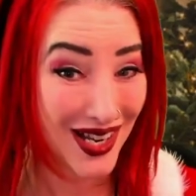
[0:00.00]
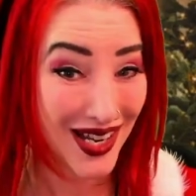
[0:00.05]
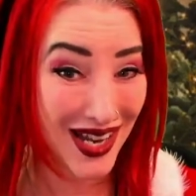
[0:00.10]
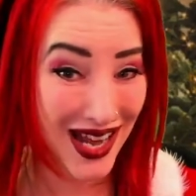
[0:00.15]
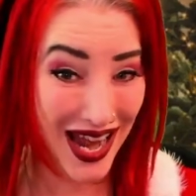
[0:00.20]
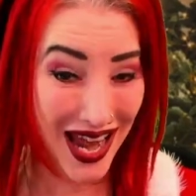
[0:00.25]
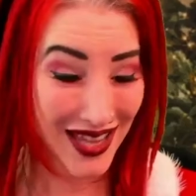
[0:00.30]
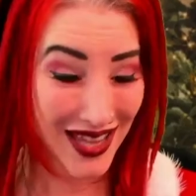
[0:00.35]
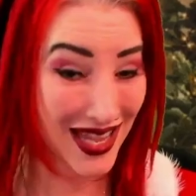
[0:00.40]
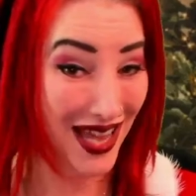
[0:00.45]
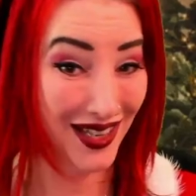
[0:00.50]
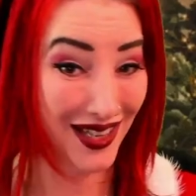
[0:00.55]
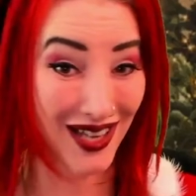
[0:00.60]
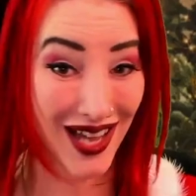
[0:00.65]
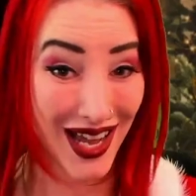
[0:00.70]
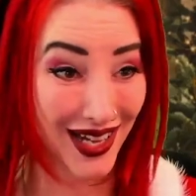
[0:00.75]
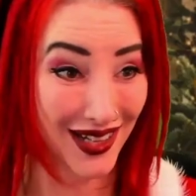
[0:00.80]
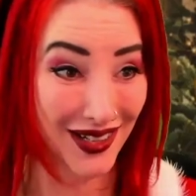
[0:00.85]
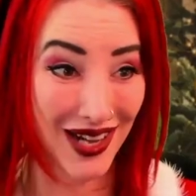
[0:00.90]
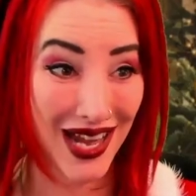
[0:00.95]
and then
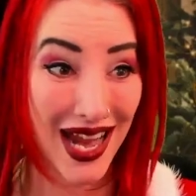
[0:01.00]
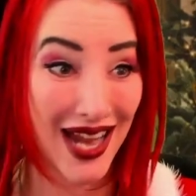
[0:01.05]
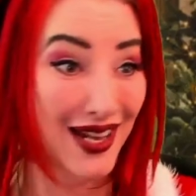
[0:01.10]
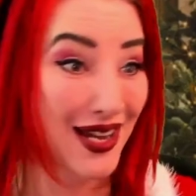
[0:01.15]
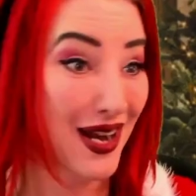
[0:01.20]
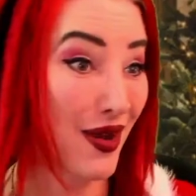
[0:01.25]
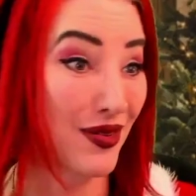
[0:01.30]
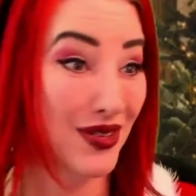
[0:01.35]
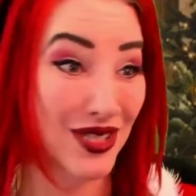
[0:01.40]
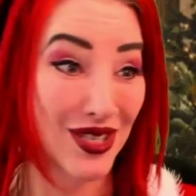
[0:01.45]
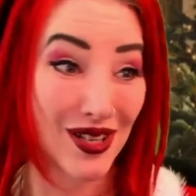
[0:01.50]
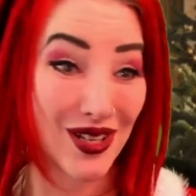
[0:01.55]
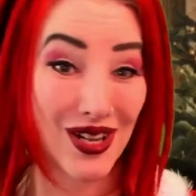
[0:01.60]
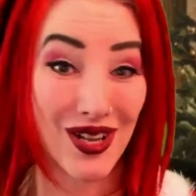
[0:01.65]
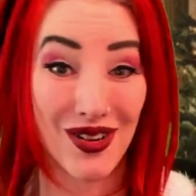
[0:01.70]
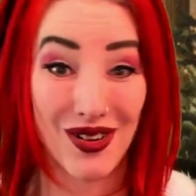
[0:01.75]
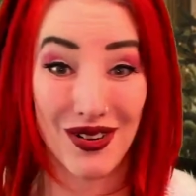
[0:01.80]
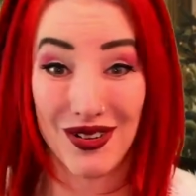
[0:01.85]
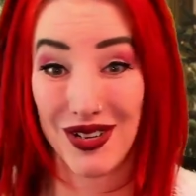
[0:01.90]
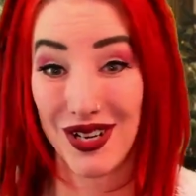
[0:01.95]
8 hours
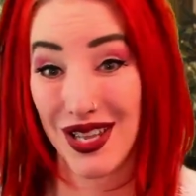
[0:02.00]
alone,